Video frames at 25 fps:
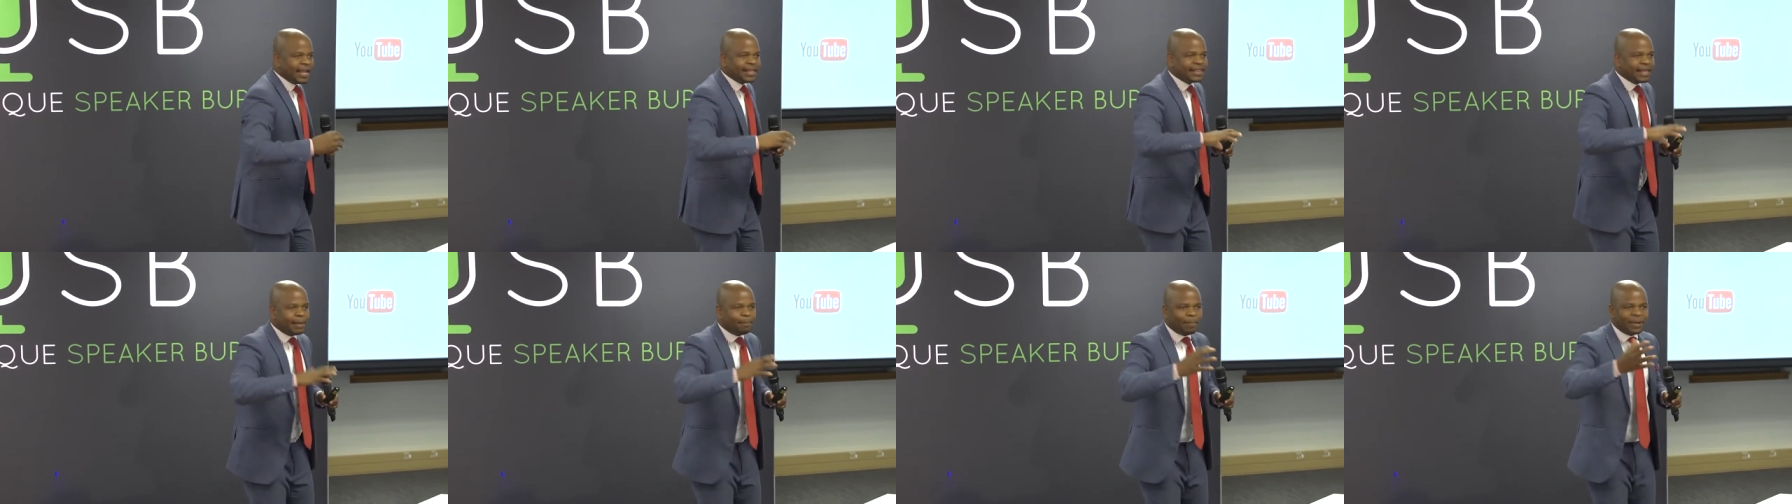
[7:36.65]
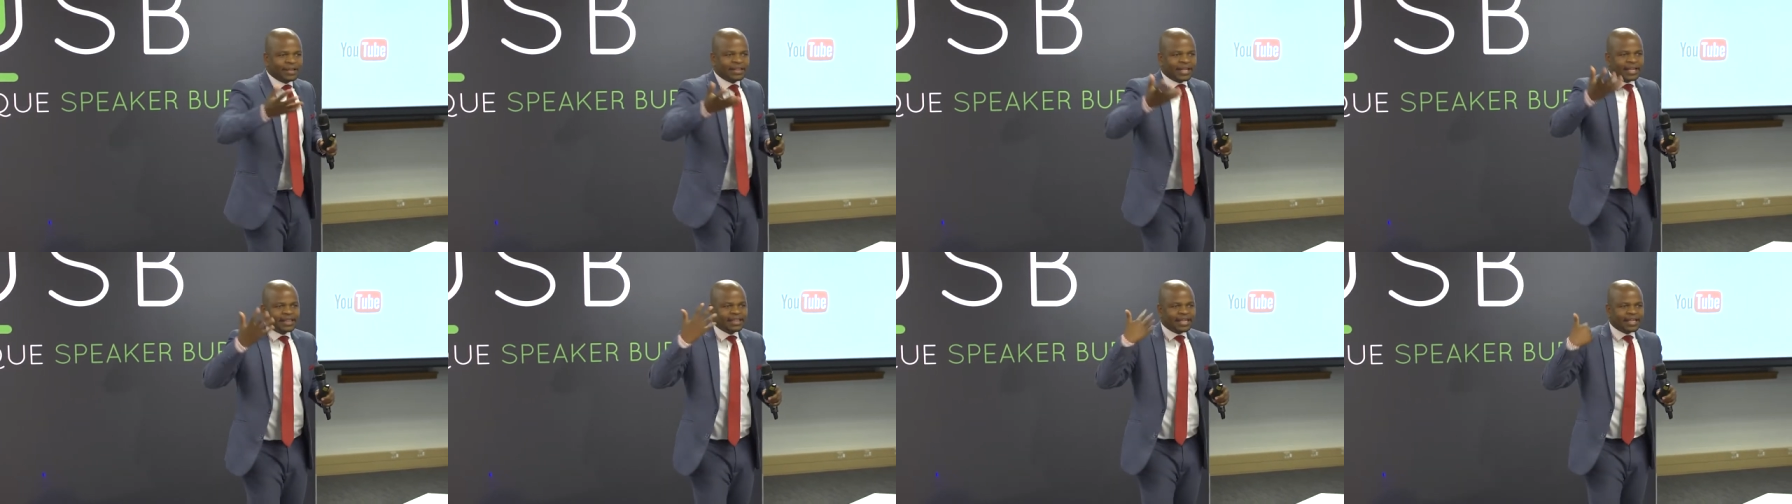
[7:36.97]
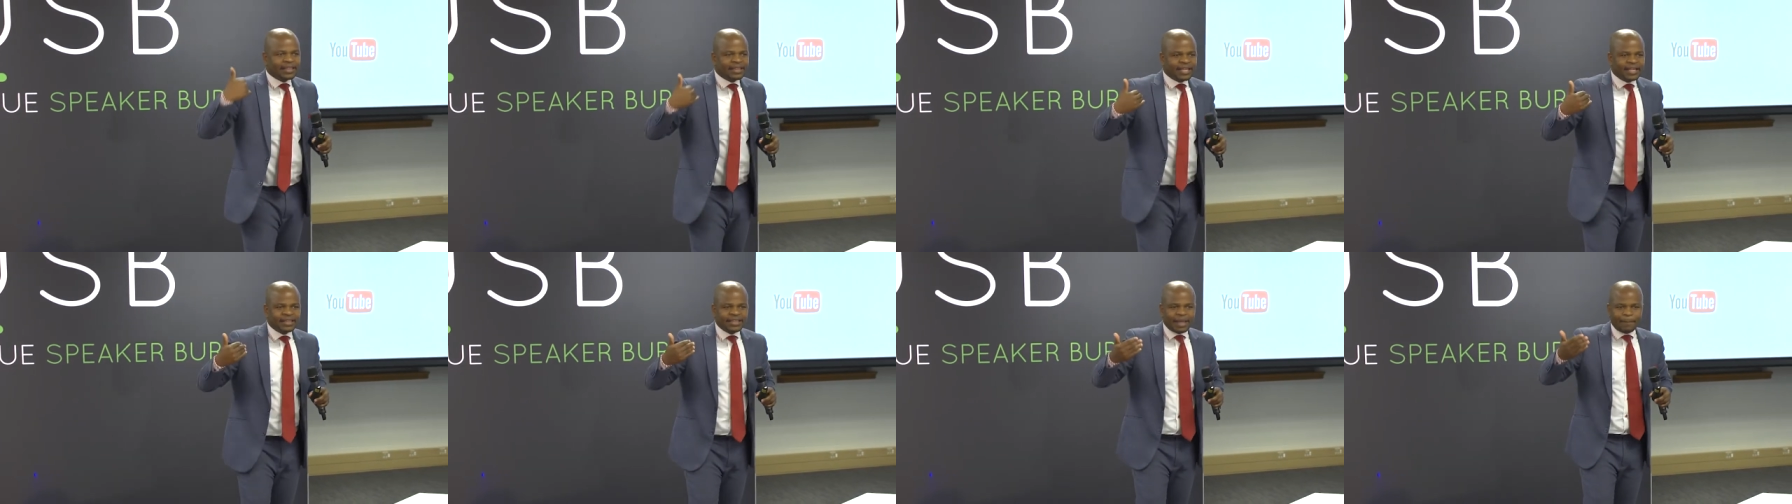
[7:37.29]
in
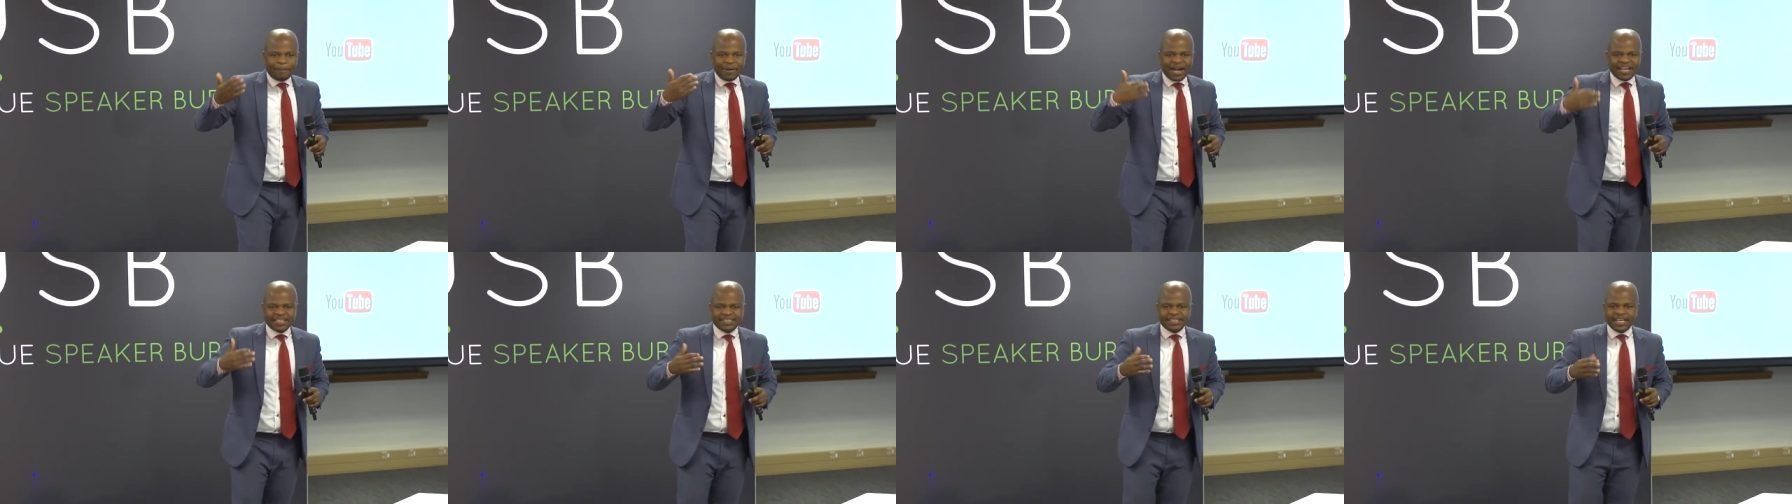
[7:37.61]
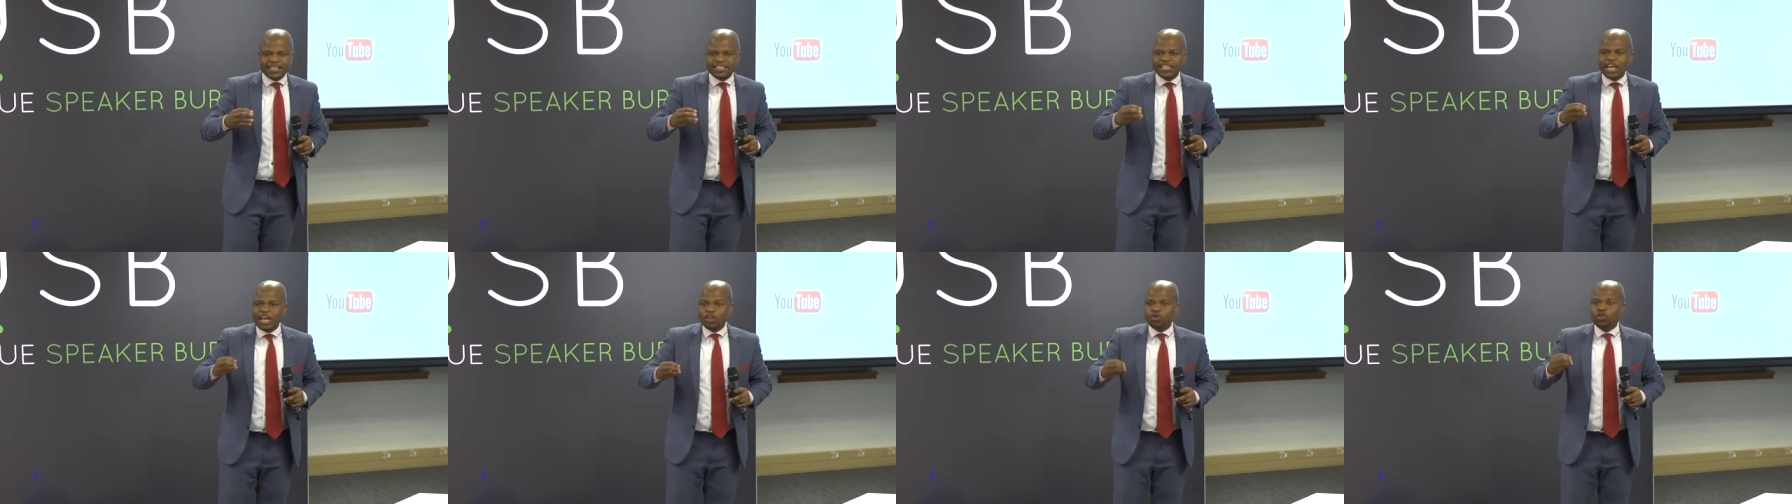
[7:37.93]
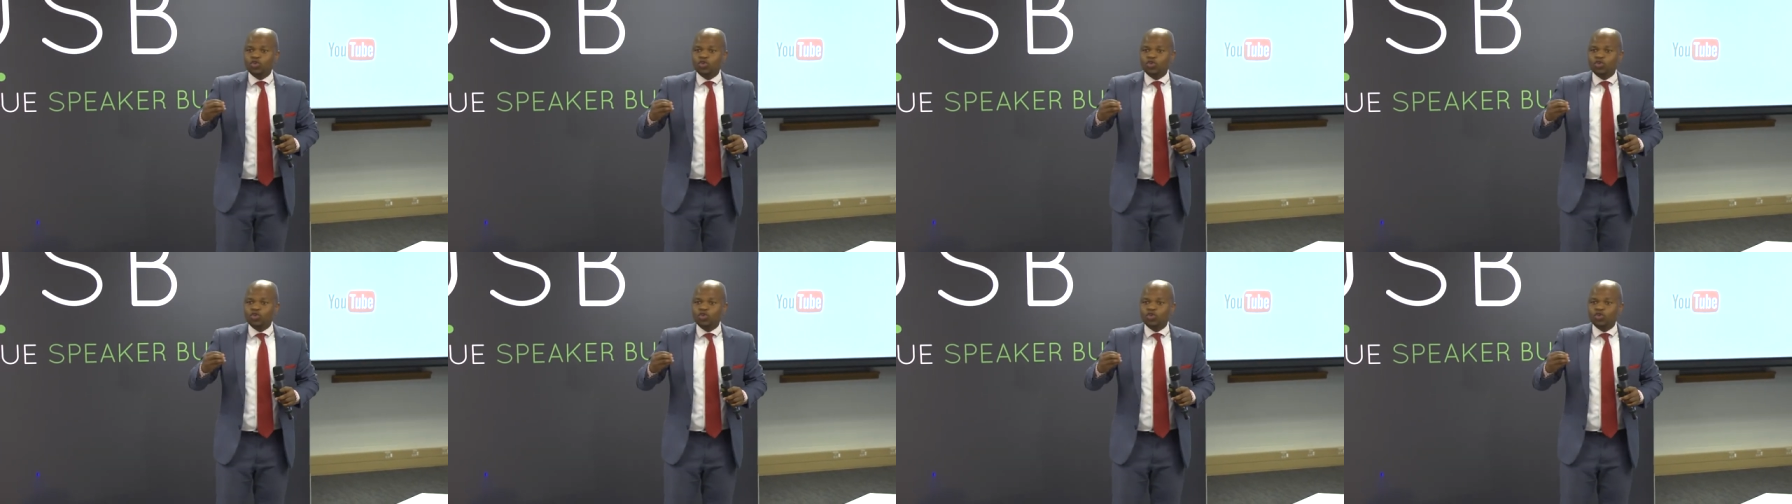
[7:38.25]
the past days,